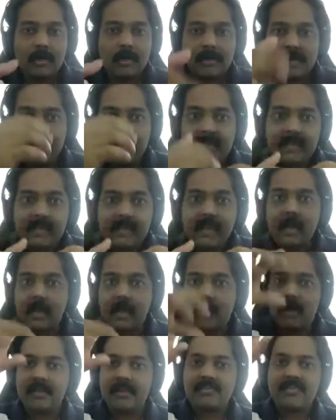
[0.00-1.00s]
run
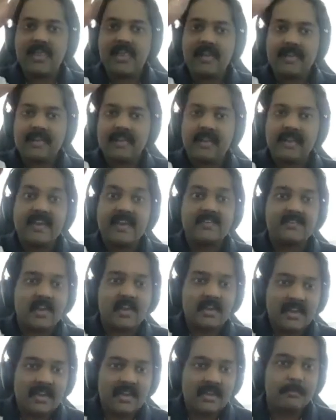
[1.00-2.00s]
a statically
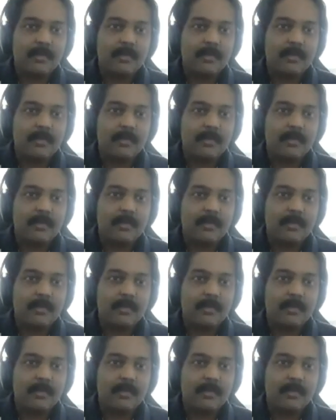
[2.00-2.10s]
externally